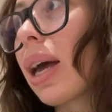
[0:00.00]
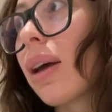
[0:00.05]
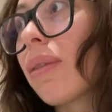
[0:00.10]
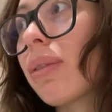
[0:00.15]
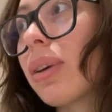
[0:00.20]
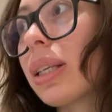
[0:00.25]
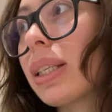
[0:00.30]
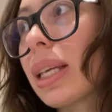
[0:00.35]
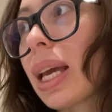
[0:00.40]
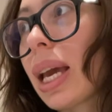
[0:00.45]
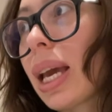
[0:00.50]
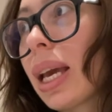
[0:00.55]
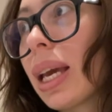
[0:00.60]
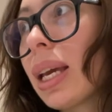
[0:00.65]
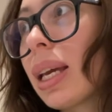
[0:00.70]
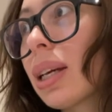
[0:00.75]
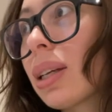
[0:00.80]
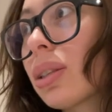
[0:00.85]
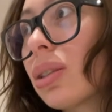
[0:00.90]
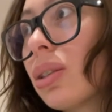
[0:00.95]
every
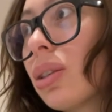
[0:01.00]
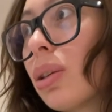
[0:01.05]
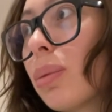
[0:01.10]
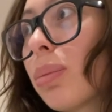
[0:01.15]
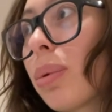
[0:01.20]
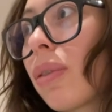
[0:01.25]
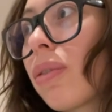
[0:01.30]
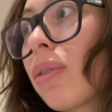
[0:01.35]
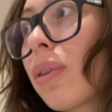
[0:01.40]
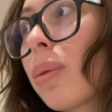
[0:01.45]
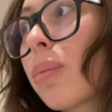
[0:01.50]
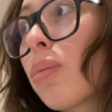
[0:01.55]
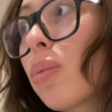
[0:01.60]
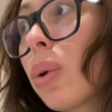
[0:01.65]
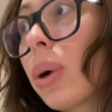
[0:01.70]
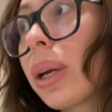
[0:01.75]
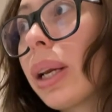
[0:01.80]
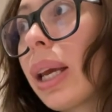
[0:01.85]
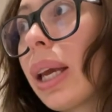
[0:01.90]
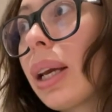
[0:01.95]
day? Do you prefer
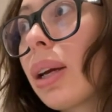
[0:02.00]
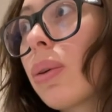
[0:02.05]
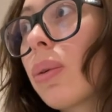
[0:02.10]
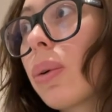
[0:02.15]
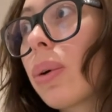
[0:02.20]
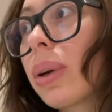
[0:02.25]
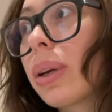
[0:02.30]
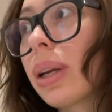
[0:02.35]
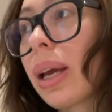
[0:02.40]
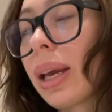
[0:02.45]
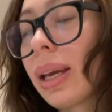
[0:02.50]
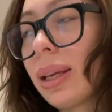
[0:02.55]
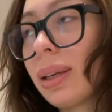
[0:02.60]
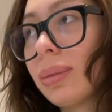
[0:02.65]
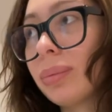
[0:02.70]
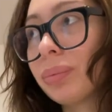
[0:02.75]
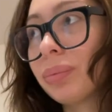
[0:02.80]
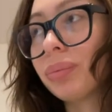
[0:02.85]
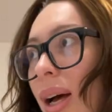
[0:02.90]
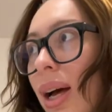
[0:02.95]
morning or night?
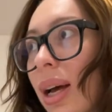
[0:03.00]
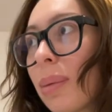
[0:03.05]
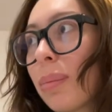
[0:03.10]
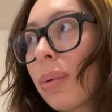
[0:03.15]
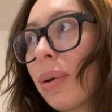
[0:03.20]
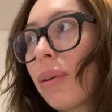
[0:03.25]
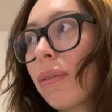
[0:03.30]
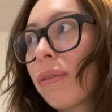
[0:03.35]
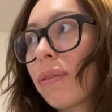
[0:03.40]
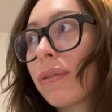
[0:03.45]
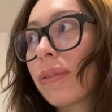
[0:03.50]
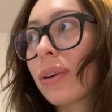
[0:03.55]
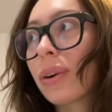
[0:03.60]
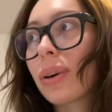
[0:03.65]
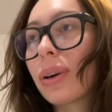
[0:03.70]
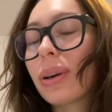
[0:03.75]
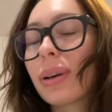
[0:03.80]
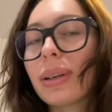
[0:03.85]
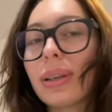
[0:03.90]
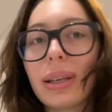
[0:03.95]
I
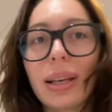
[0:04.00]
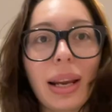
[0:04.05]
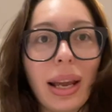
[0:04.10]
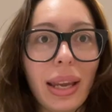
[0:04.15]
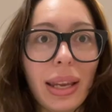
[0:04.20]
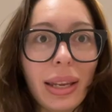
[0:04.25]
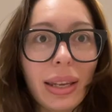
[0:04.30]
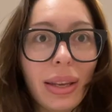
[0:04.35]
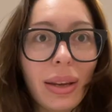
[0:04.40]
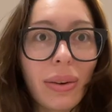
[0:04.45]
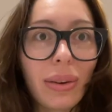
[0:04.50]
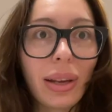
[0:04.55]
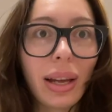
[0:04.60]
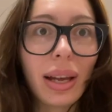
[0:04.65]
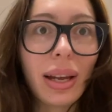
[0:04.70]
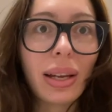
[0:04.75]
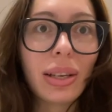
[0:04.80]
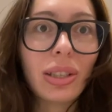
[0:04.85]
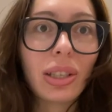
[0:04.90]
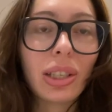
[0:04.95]
prefer night
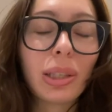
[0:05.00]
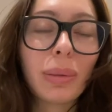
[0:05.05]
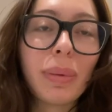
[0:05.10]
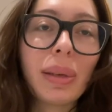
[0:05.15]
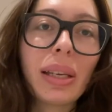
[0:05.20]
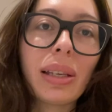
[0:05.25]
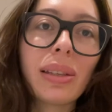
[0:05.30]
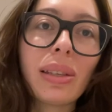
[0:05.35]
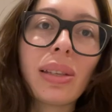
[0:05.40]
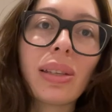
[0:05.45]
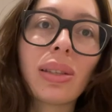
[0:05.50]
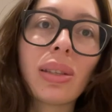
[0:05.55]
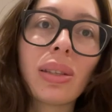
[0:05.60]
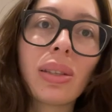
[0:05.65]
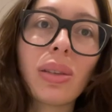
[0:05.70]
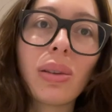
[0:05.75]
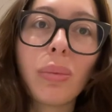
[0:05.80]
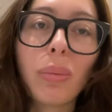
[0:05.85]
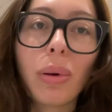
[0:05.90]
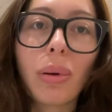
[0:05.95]
yoga just because it's
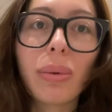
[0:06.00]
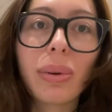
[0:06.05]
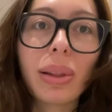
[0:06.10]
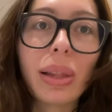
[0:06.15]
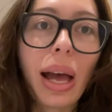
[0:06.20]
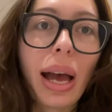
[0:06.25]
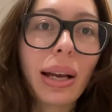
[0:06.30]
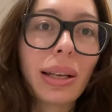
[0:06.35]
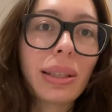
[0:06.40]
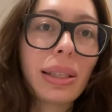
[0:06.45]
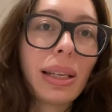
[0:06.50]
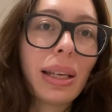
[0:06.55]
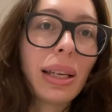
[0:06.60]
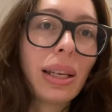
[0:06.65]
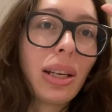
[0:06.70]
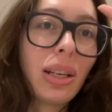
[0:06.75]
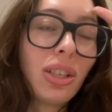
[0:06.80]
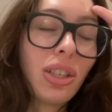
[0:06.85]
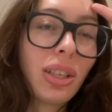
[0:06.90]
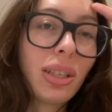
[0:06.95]
super relaxing
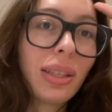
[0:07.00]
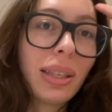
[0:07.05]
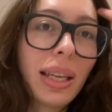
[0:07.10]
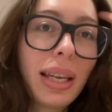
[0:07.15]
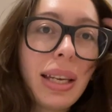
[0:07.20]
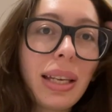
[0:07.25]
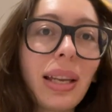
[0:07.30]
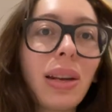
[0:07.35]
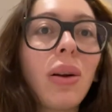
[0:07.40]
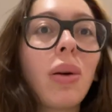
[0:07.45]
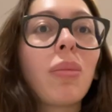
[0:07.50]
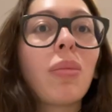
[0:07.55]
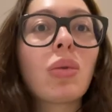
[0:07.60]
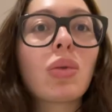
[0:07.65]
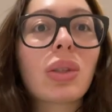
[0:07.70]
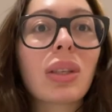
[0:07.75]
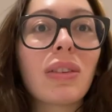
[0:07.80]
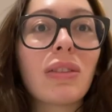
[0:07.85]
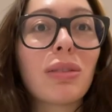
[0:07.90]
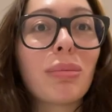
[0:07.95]
and it just like, it
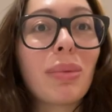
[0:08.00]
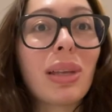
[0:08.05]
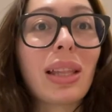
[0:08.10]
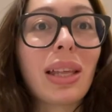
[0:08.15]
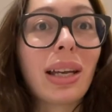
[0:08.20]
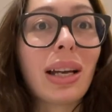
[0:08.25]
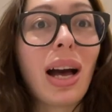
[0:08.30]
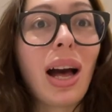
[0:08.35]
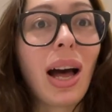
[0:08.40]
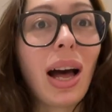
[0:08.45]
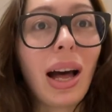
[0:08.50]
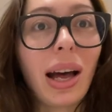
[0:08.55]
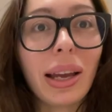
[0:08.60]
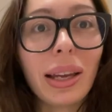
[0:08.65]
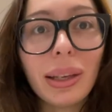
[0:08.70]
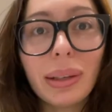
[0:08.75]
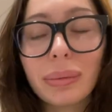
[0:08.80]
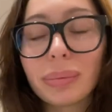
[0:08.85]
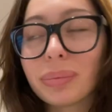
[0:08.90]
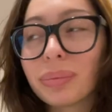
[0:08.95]
almost gives me like a
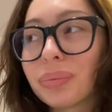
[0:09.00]
high,